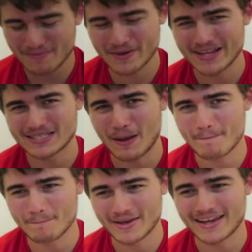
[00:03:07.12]
that means
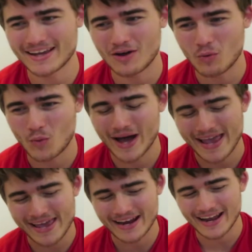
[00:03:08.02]
big
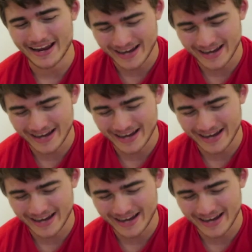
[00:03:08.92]
white.